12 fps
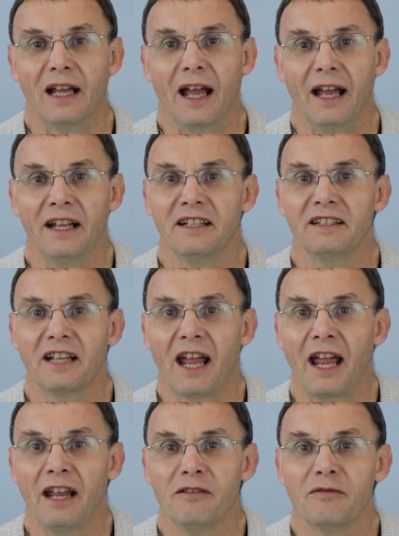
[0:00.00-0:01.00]
and
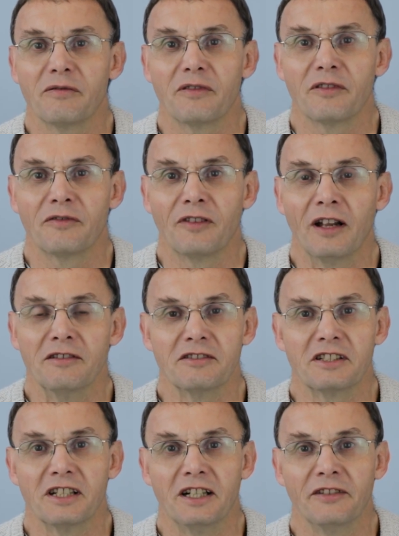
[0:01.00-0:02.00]
how the
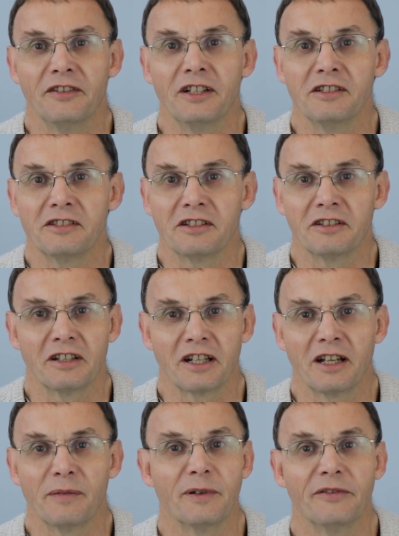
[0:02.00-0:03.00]
floats that I've used on a
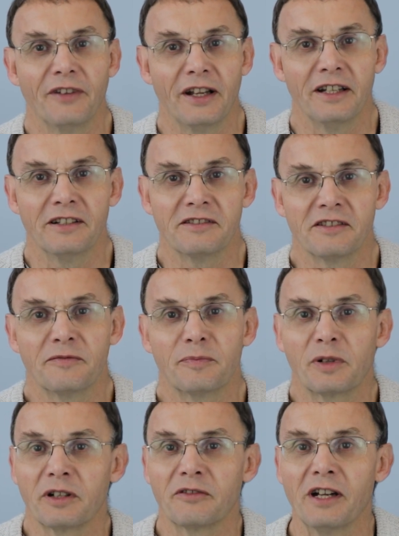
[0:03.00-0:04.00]
couple of venues have
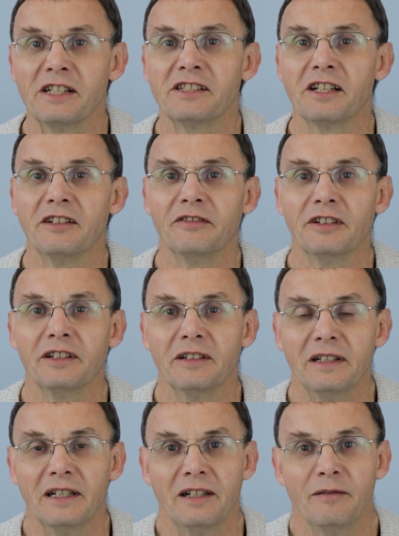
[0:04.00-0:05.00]
progressed over
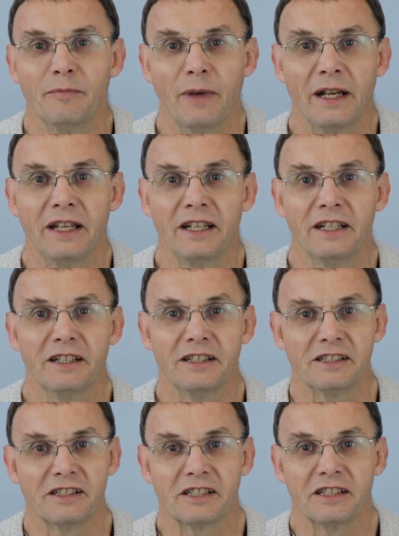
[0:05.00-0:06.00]
many
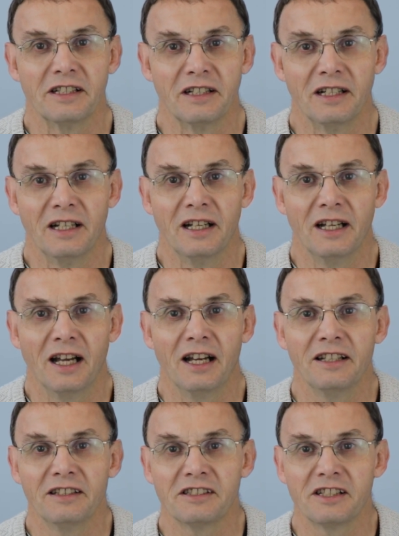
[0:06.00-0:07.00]
years,
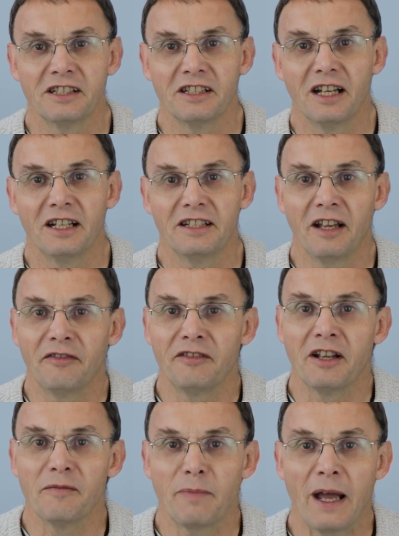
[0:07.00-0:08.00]
and there's a
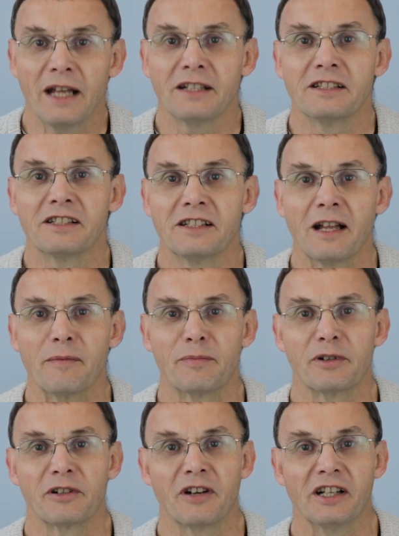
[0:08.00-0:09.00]
definite pattern to that
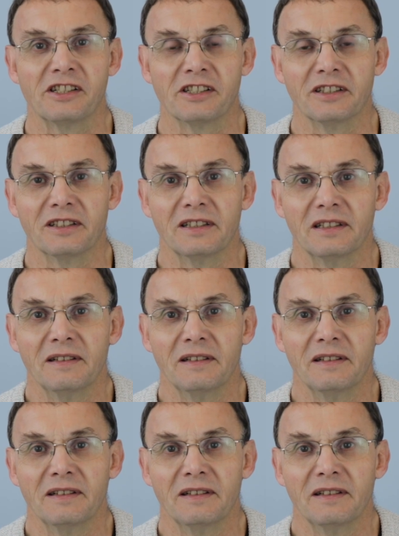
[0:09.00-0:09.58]
progression.